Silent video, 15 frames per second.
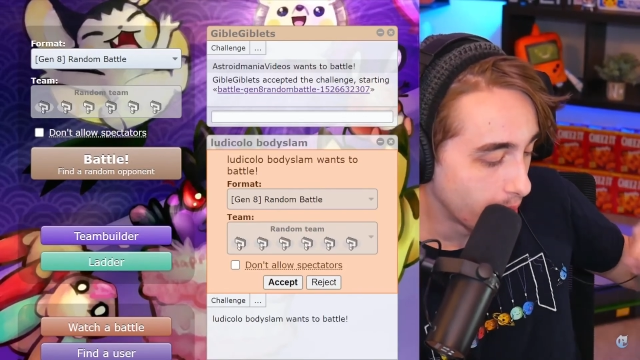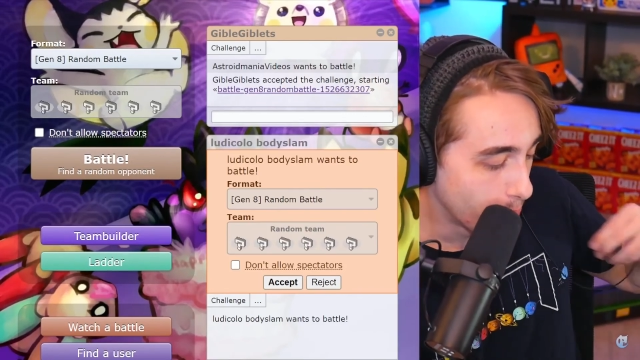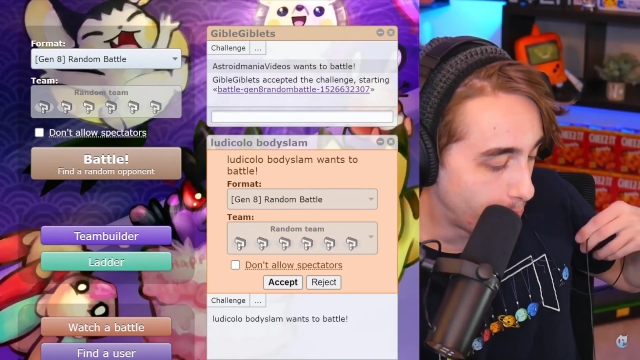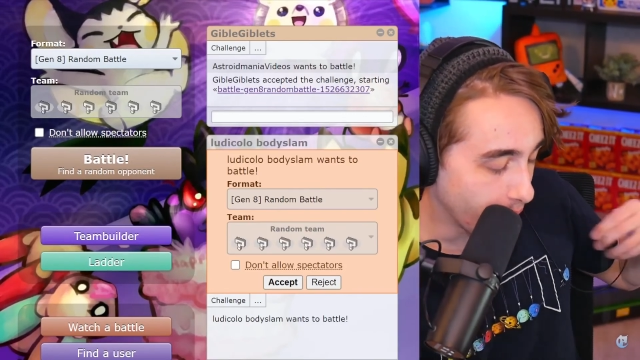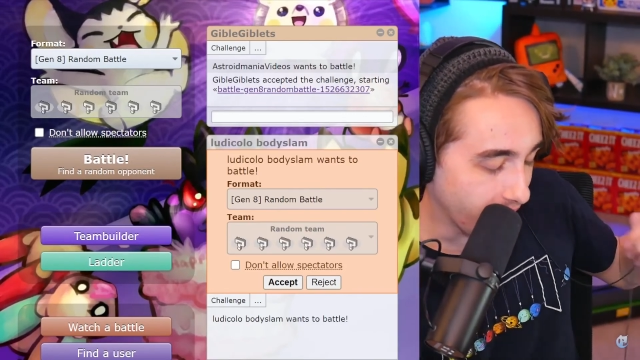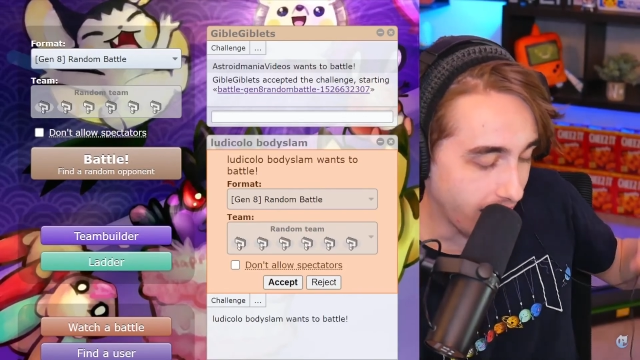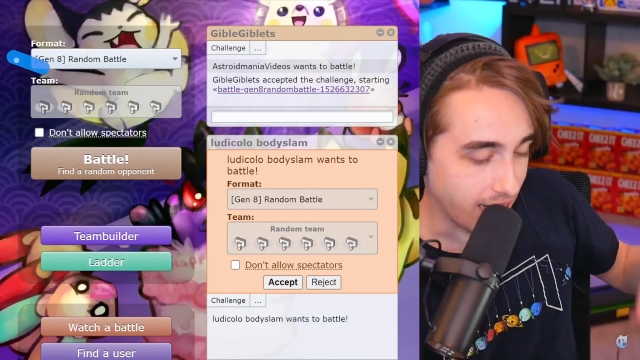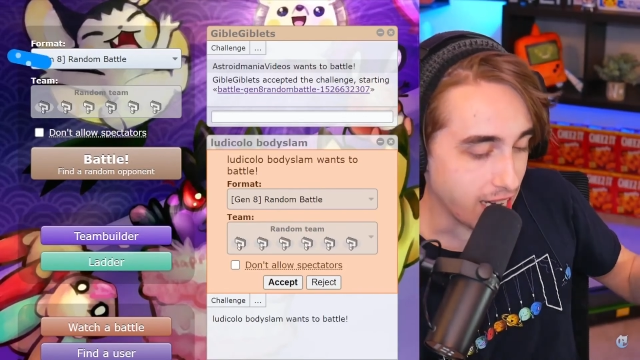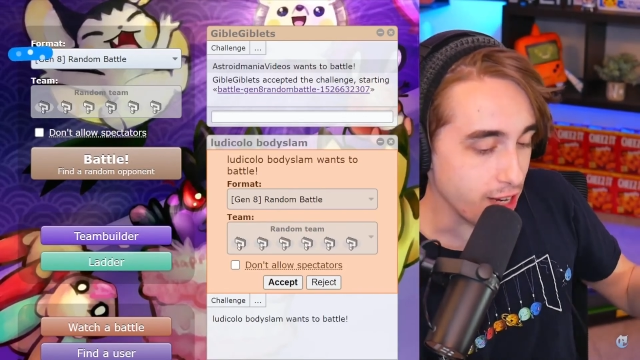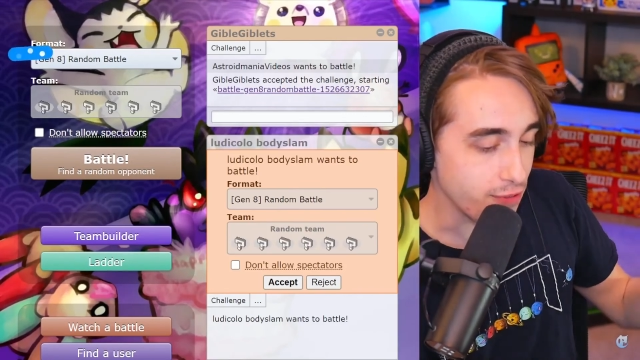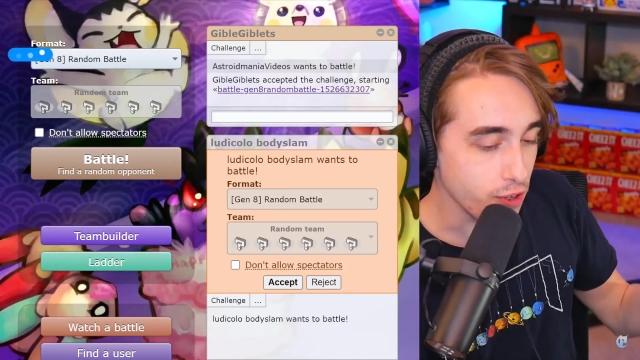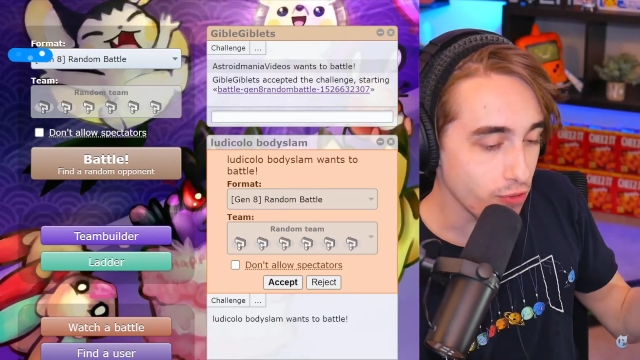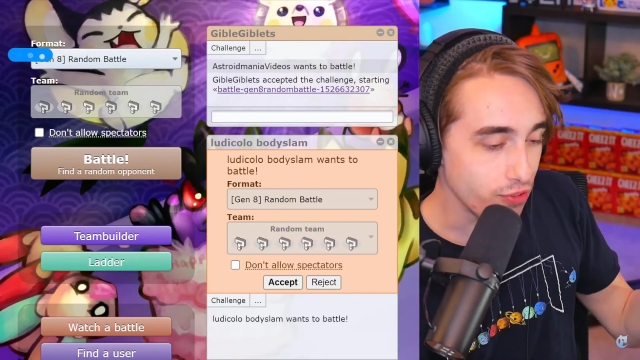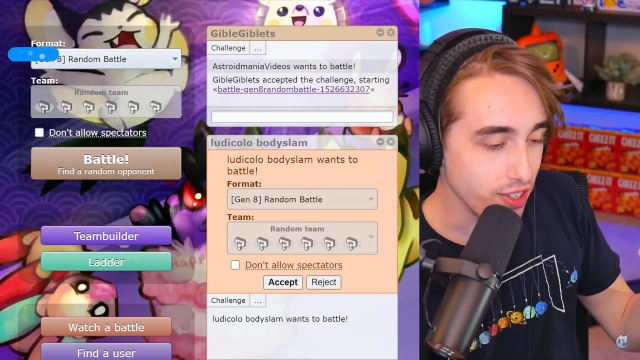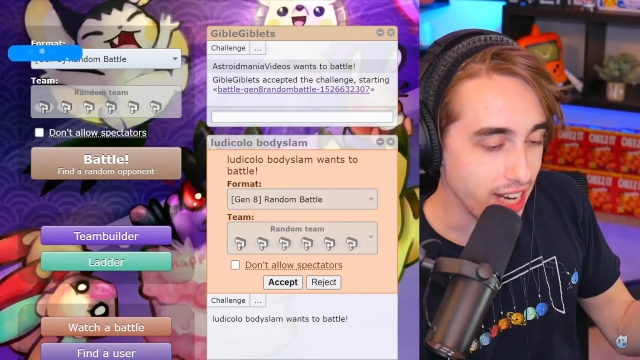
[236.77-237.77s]
but like if
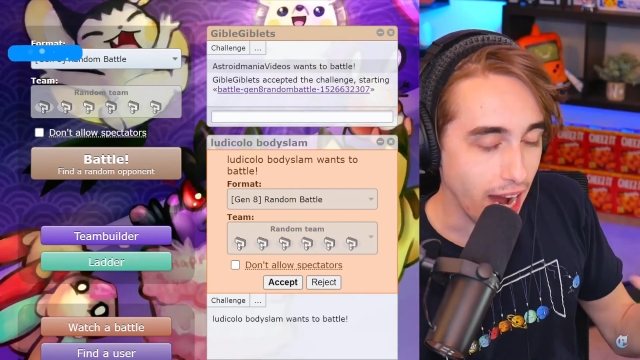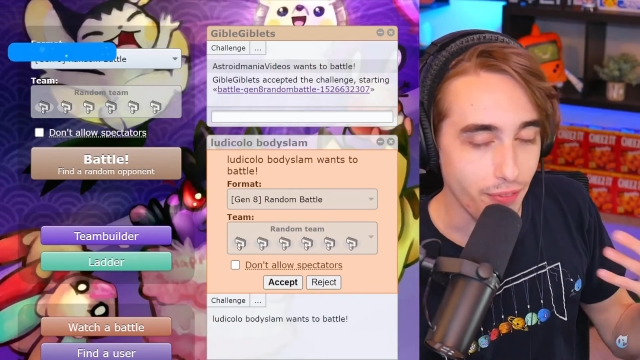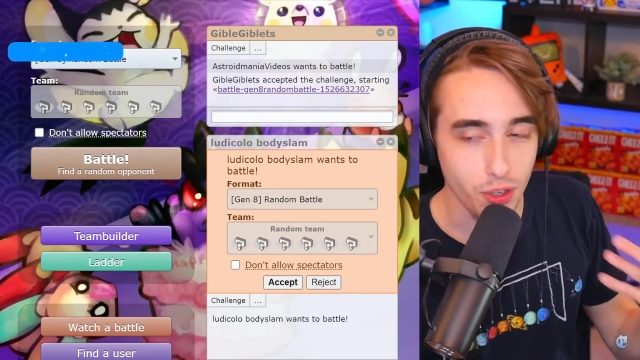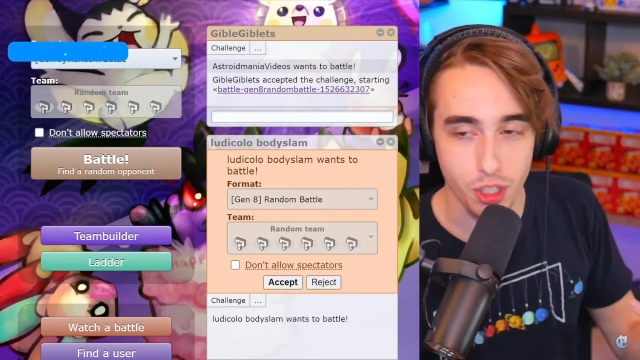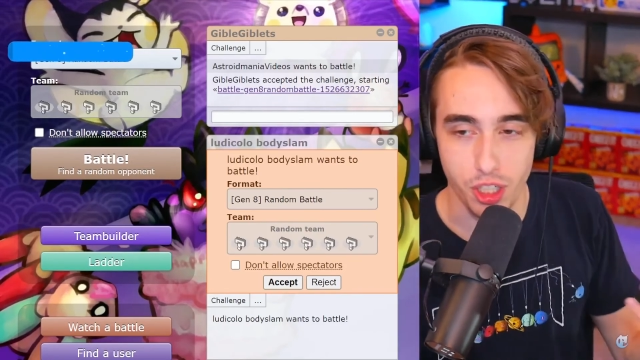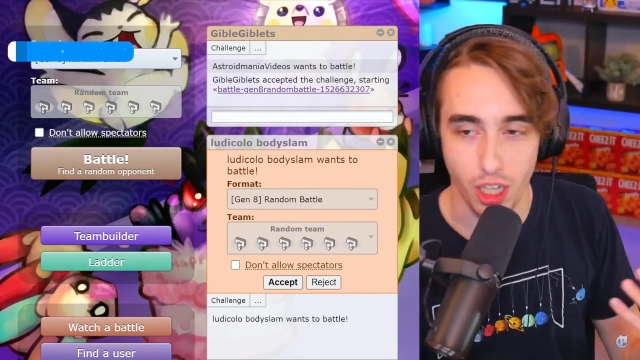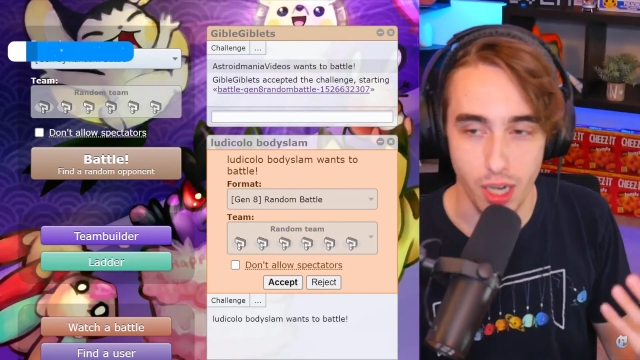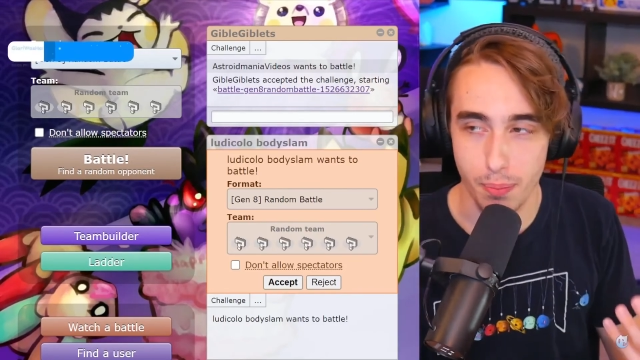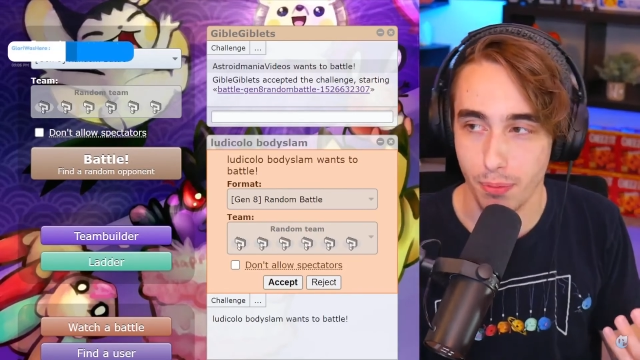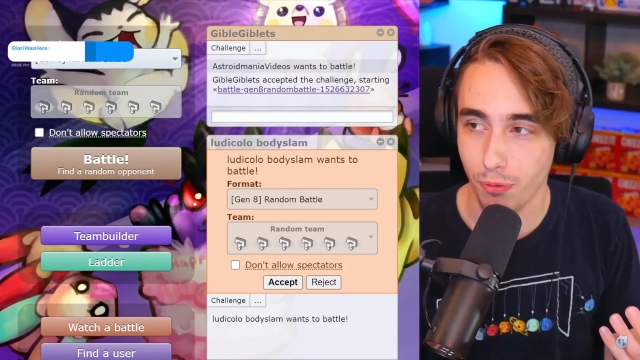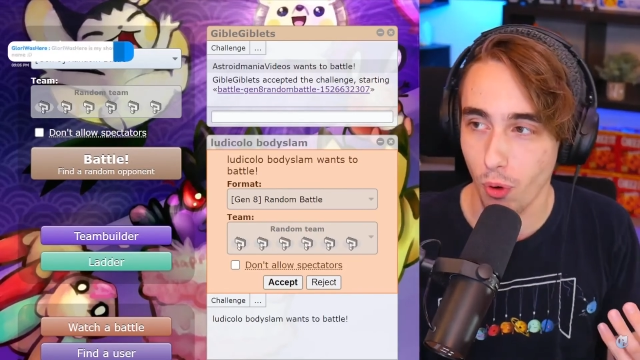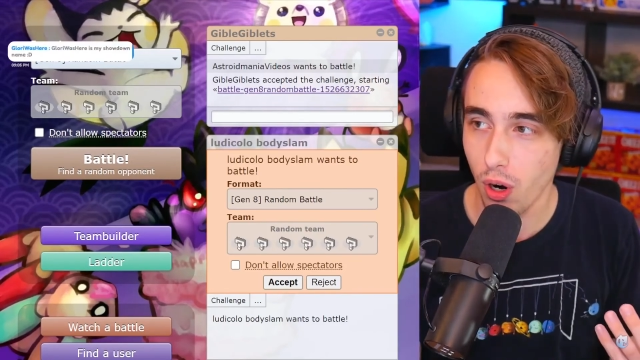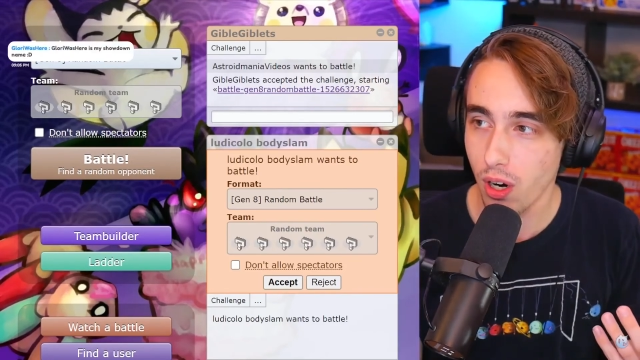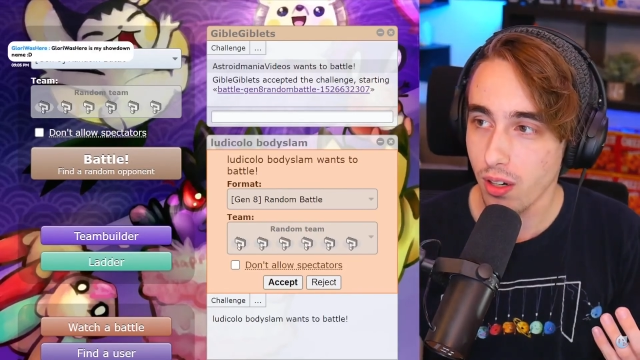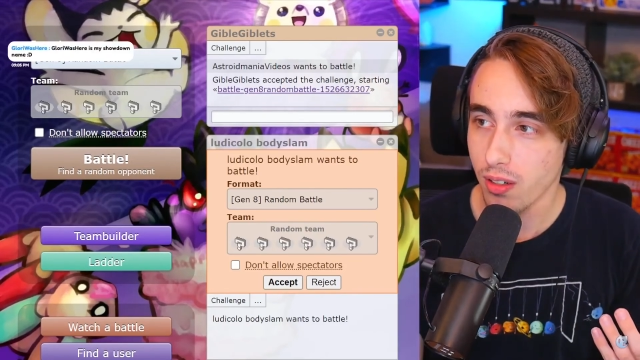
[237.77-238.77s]
you've never done it
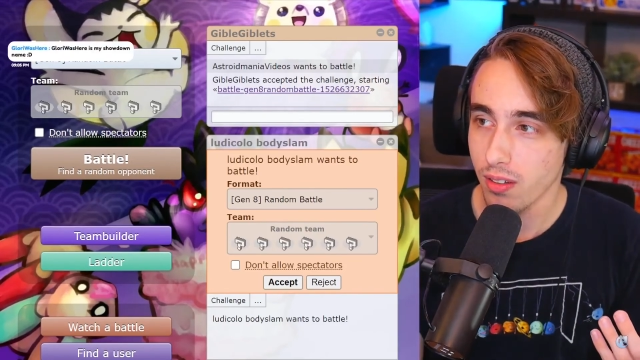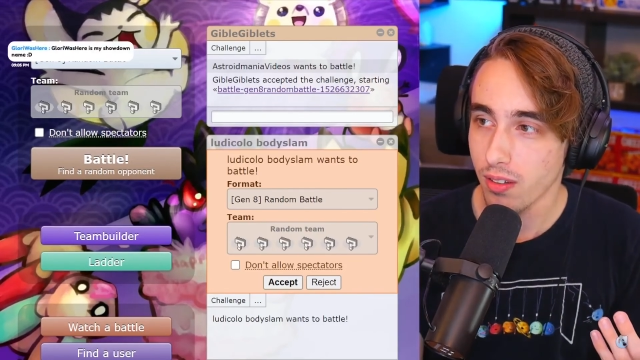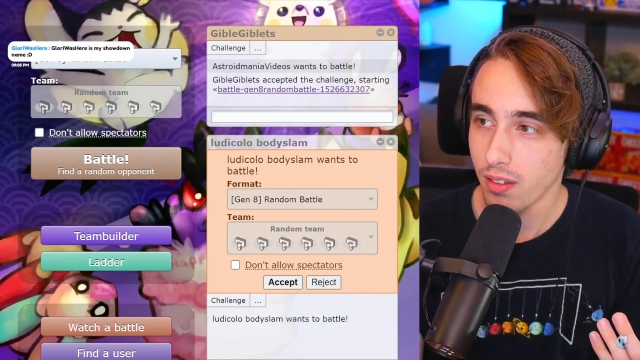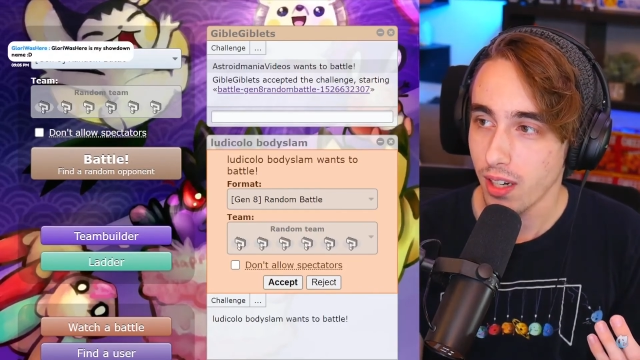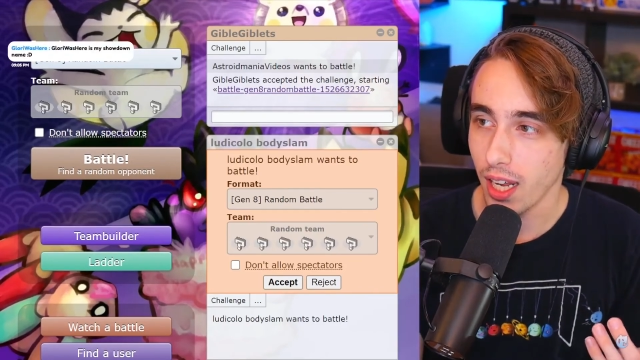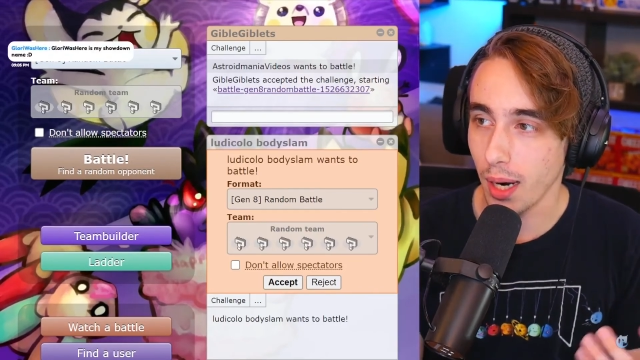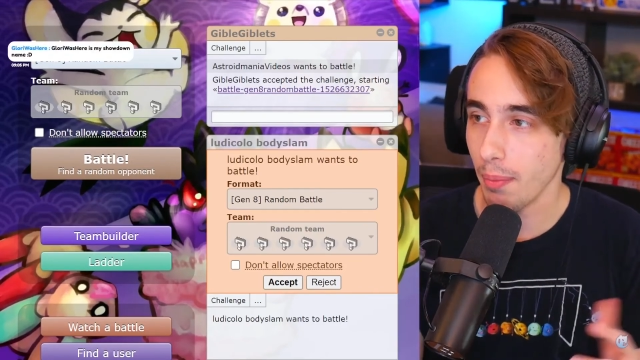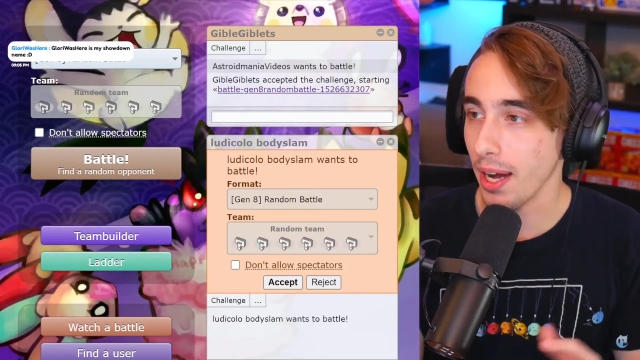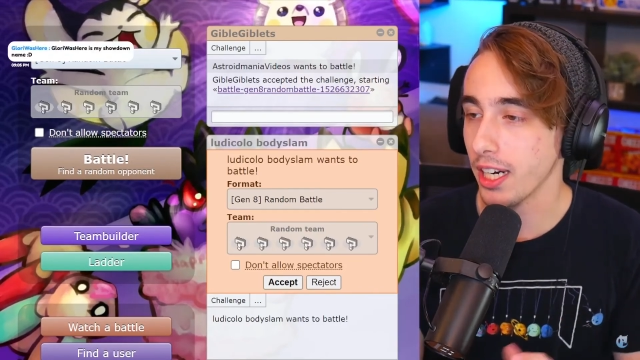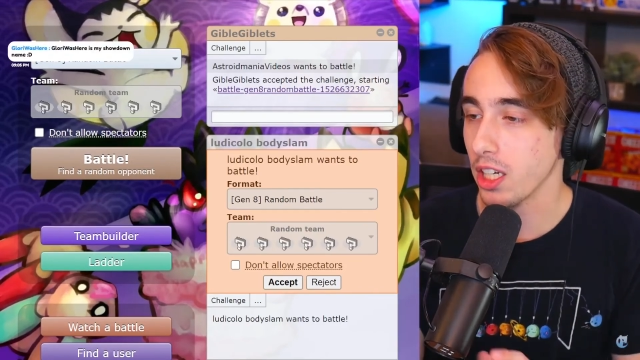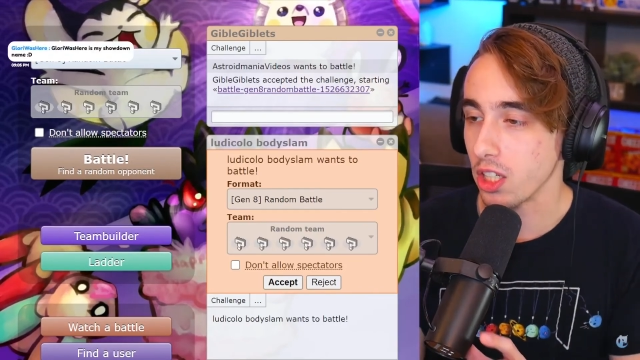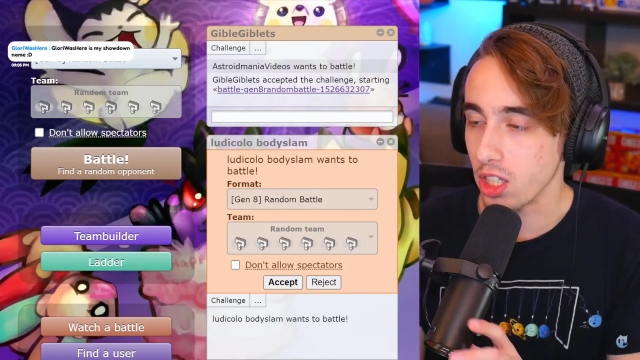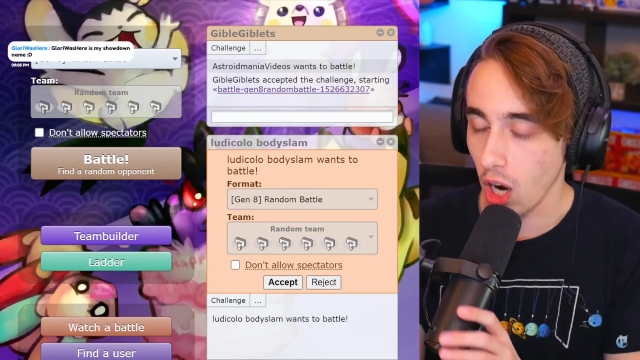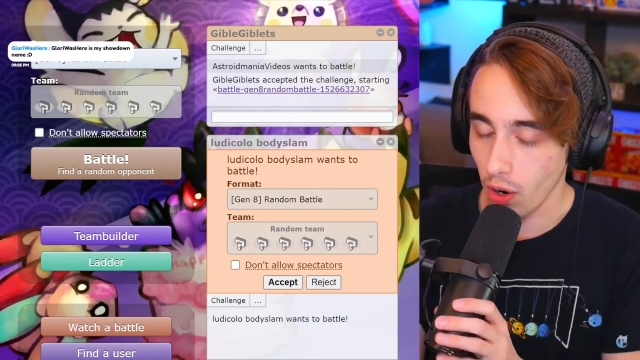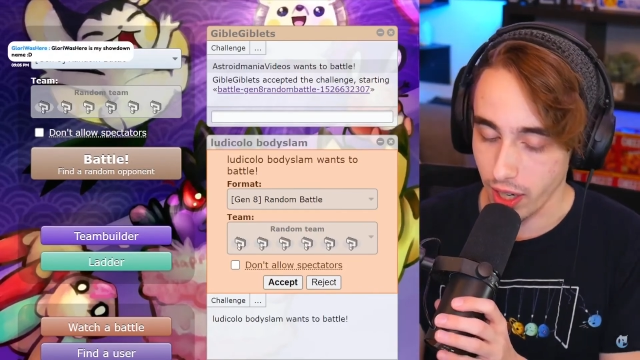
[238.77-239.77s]
before, and I'm not
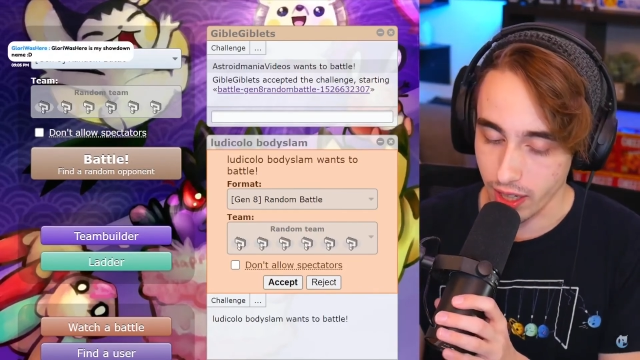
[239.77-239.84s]
condoning